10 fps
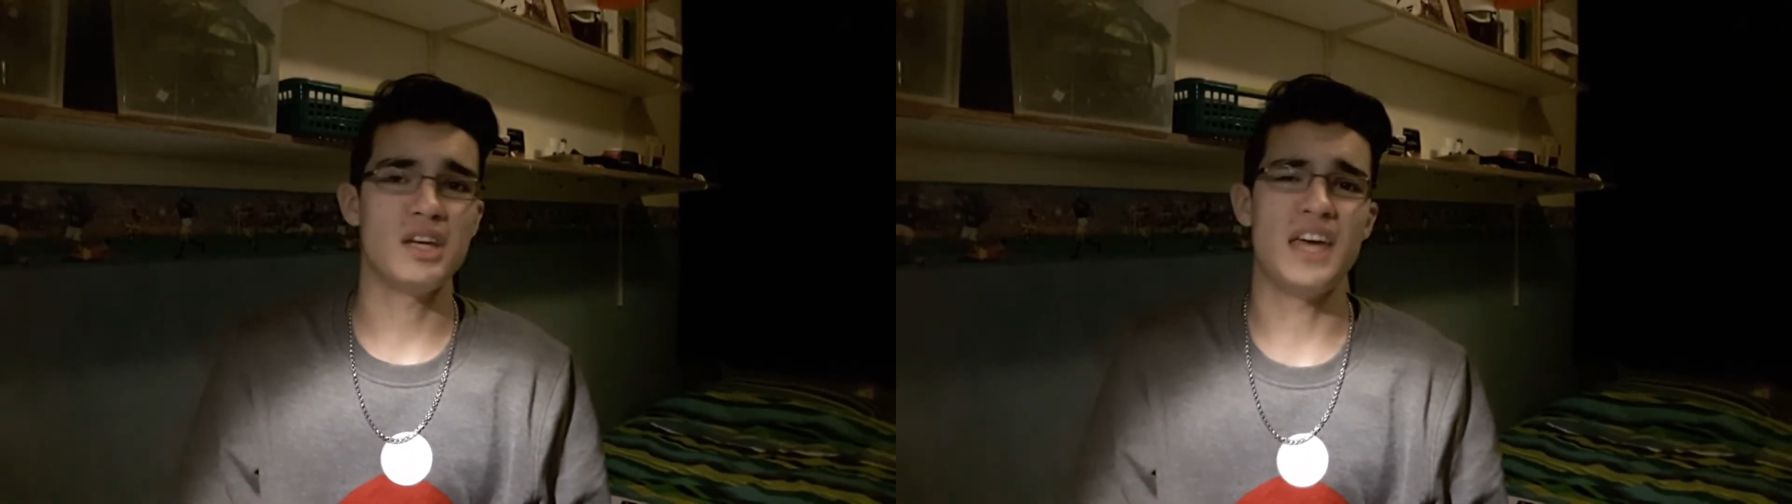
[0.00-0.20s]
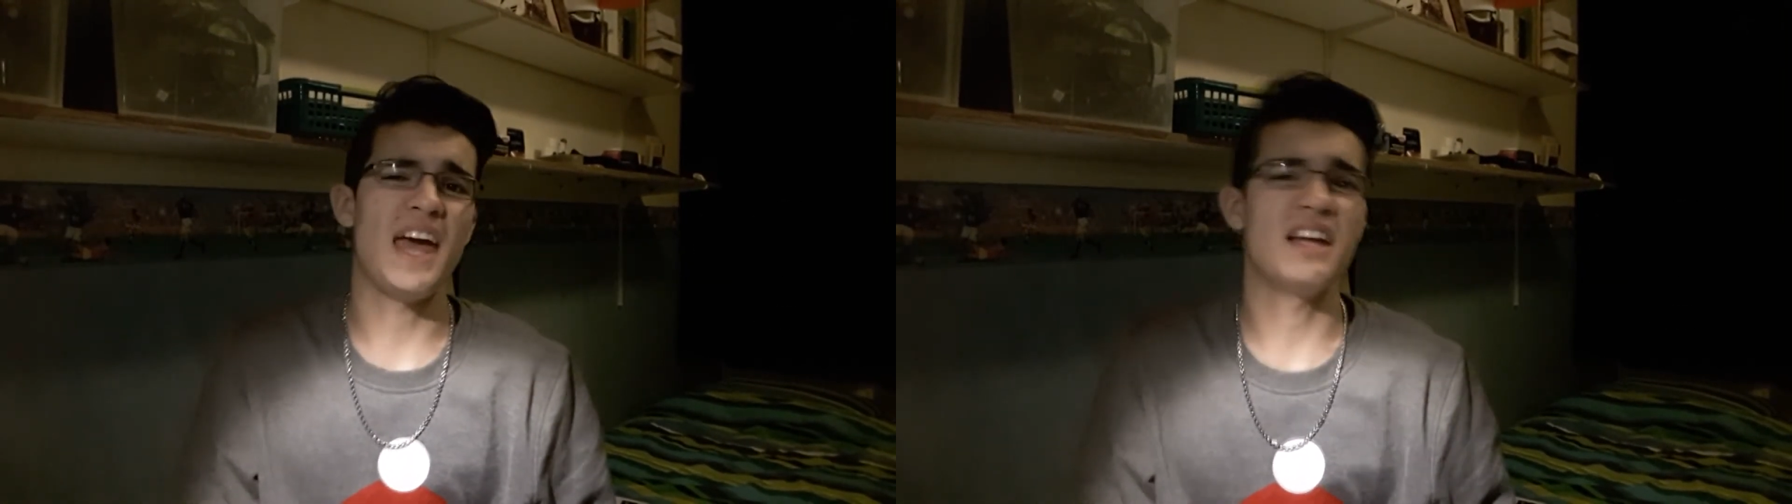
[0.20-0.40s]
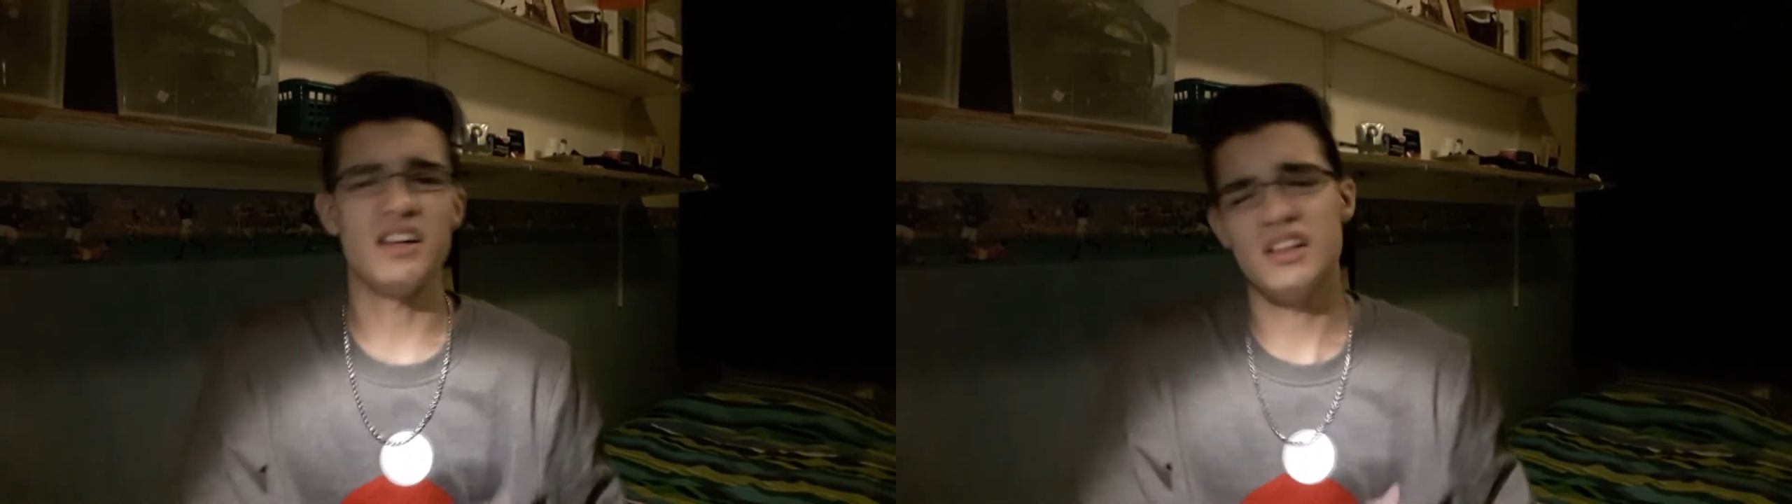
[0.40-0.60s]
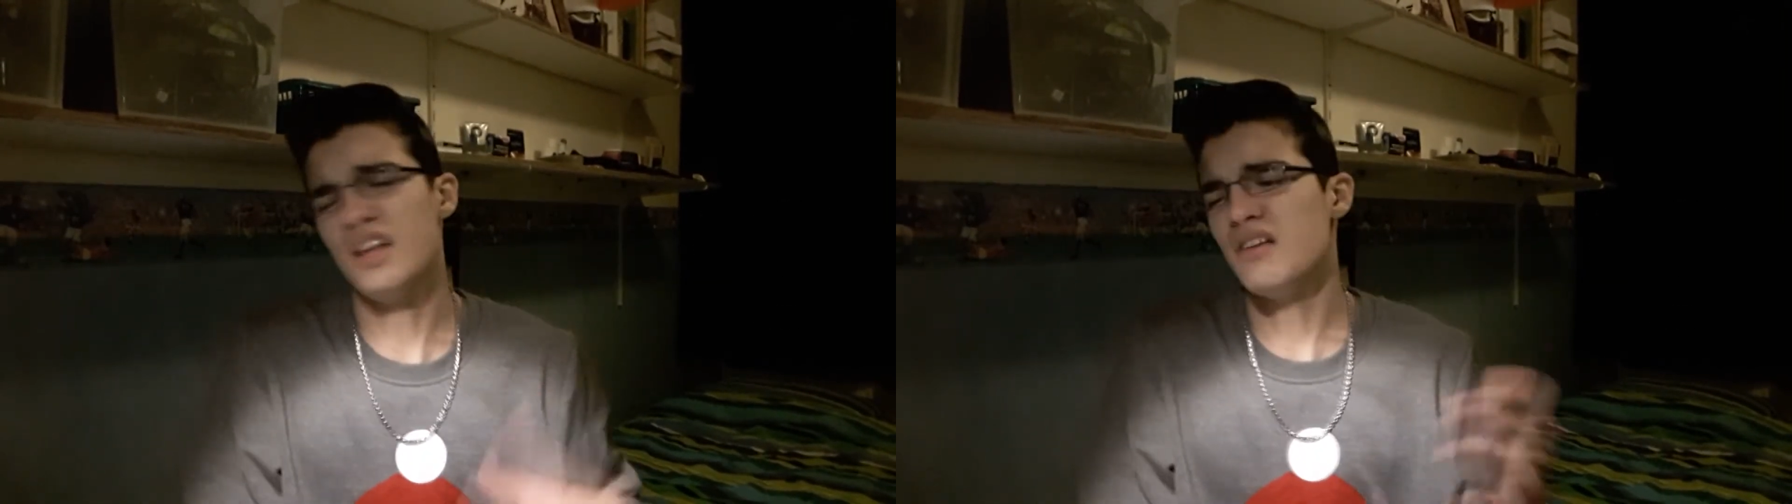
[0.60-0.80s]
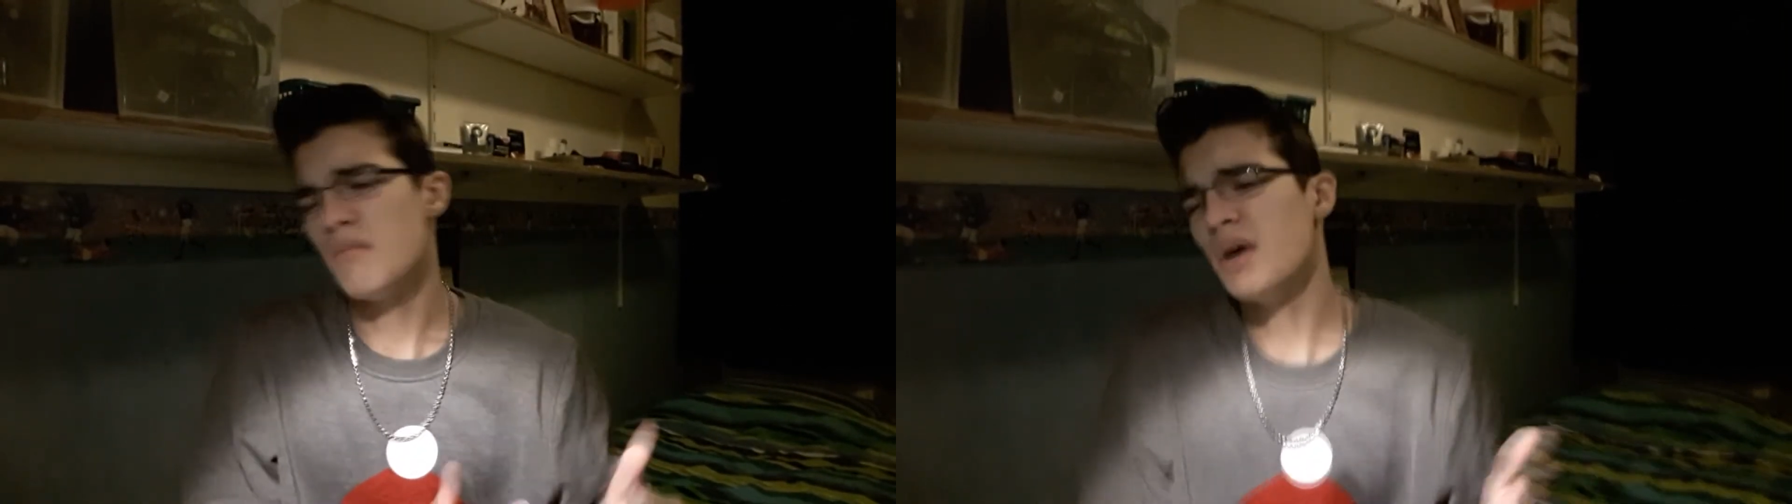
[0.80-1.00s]
gain a
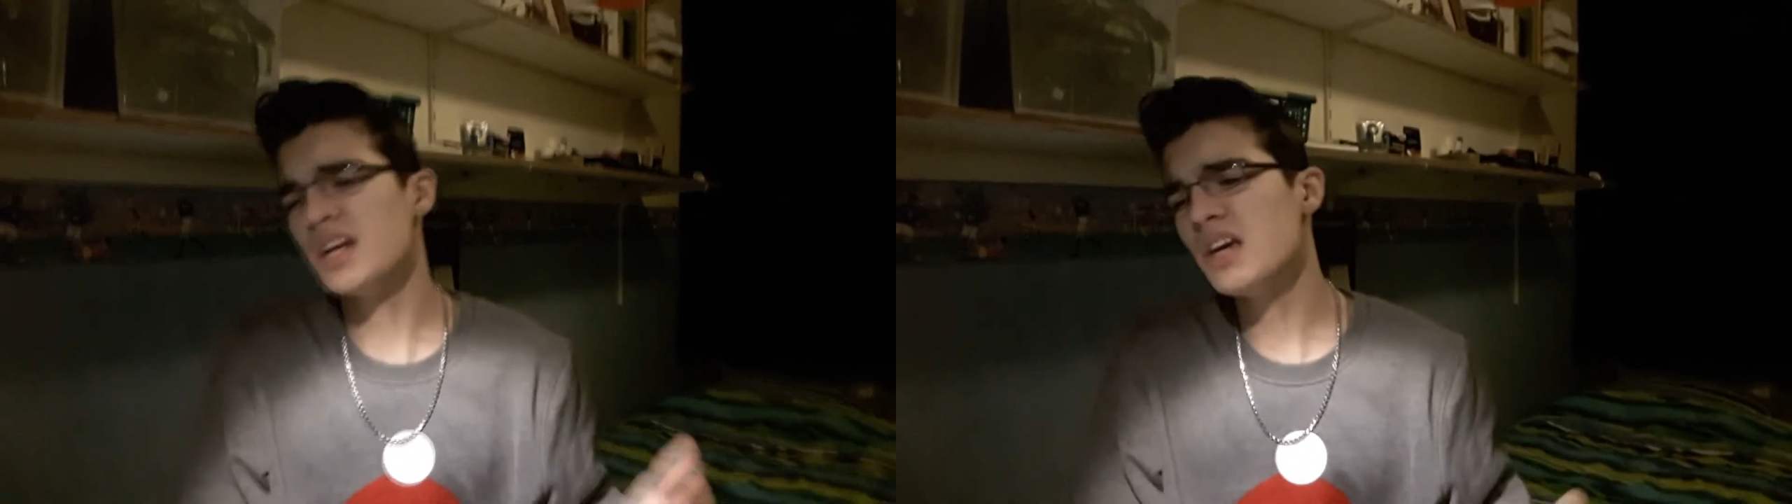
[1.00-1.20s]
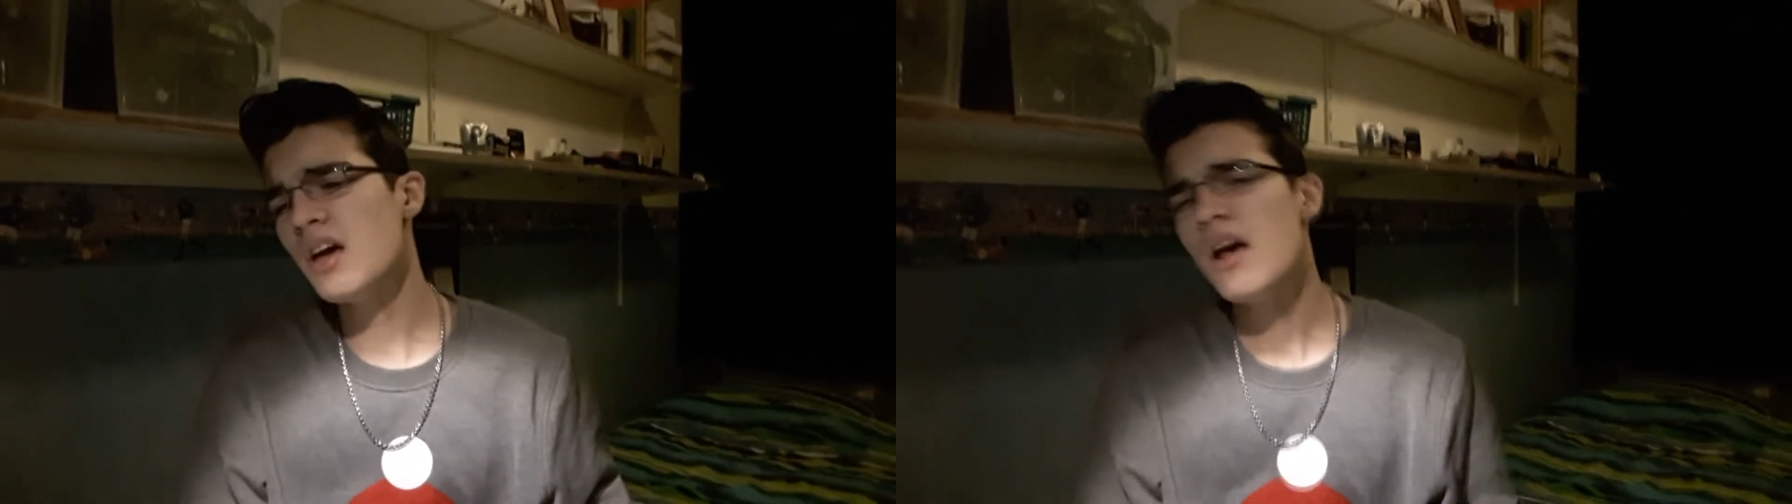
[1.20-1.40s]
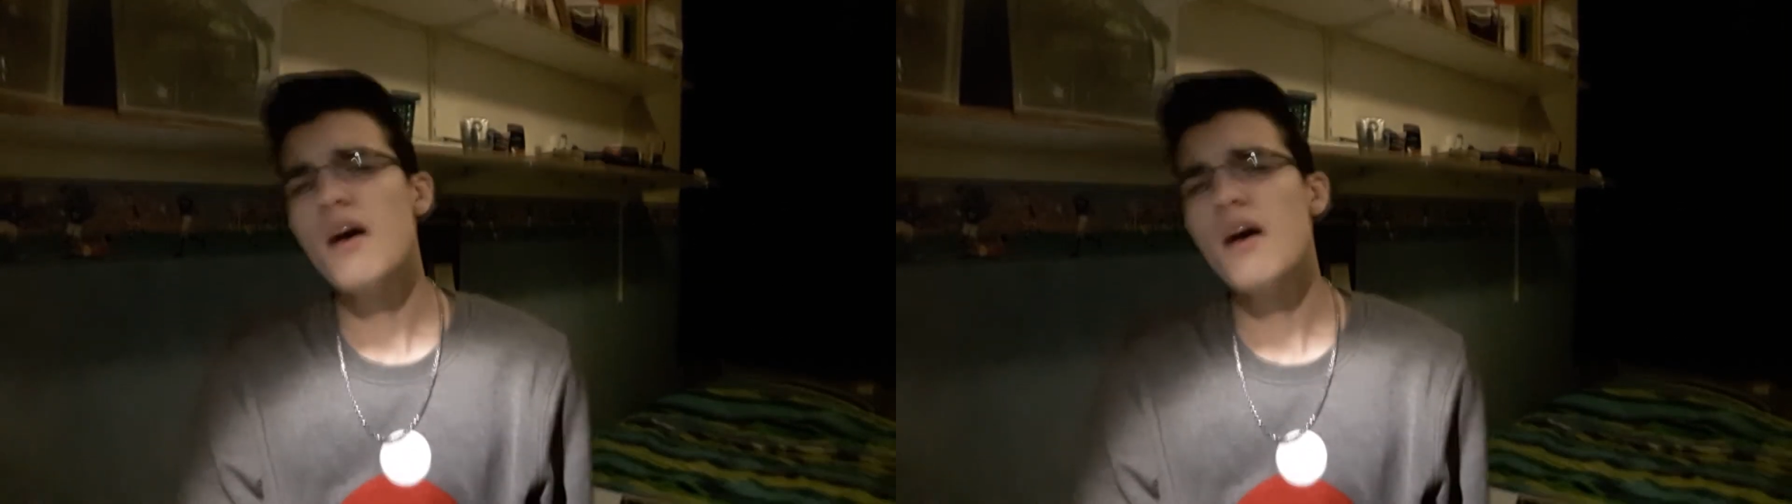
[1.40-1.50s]
lot of money.